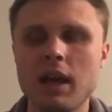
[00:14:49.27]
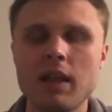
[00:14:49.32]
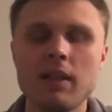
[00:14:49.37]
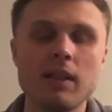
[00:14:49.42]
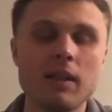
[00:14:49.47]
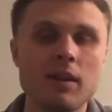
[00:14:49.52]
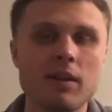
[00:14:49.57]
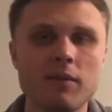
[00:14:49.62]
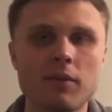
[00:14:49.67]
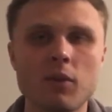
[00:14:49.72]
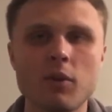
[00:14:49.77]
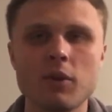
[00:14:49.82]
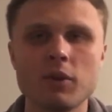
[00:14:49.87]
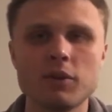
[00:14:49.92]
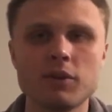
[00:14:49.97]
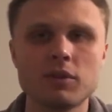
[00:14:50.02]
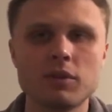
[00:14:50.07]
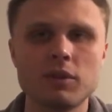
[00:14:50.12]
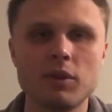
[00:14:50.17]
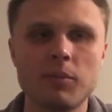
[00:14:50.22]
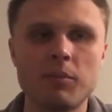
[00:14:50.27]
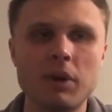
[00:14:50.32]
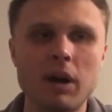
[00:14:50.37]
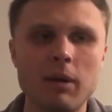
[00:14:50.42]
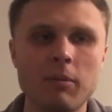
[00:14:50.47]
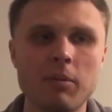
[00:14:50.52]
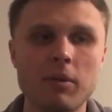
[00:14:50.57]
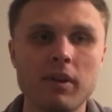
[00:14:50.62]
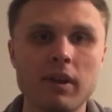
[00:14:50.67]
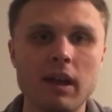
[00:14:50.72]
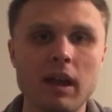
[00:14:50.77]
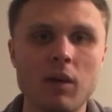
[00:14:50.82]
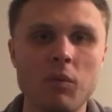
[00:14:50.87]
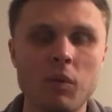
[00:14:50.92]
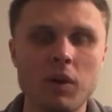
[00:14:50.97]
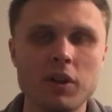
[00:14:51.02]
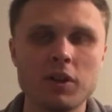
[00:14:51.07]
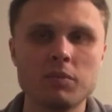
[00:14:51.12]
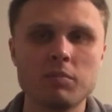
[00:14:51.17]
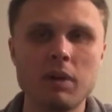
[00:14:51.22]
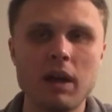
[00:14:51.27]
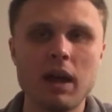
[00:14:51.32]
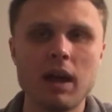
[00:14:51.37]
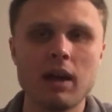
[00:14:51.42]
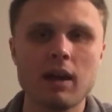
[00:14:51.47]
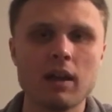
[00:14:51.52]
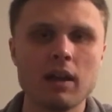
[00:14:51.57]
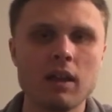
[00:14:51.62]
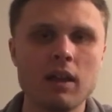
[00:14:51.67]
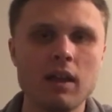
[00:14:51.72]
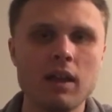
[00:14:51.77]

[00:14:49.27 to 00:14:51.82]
And then, of course, they'll probably get Wentz back.